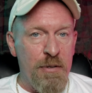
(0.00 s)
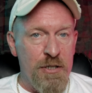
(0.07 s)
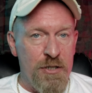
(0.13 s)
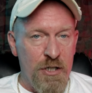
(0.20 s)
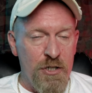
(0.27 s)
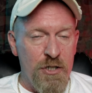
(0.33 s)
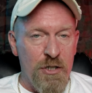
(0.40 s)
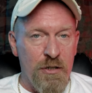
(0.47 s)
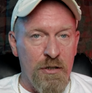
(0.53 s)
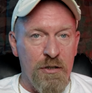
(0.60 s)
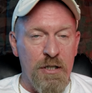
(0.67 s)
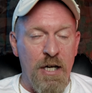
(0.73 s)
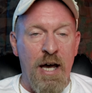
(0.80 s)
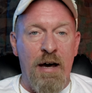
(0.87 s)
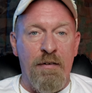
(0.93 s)
position
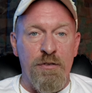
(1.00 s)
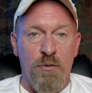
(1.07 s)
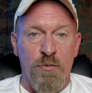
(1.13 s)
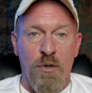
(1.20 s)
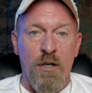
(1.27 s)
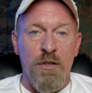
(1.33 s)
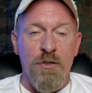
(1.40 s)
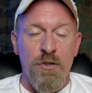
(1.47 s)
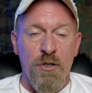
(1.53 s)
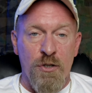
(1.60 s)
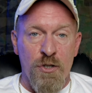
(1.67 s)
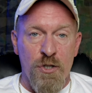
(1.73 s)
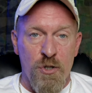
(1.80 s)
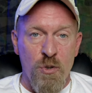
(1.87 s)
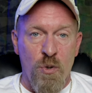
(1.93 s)
to have to run to the
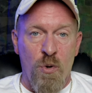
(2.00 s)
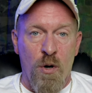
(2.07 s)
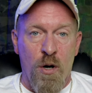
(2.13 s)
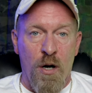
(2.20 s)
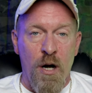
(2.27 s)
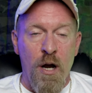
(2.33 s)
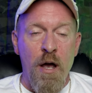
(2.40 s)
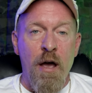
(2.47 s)
store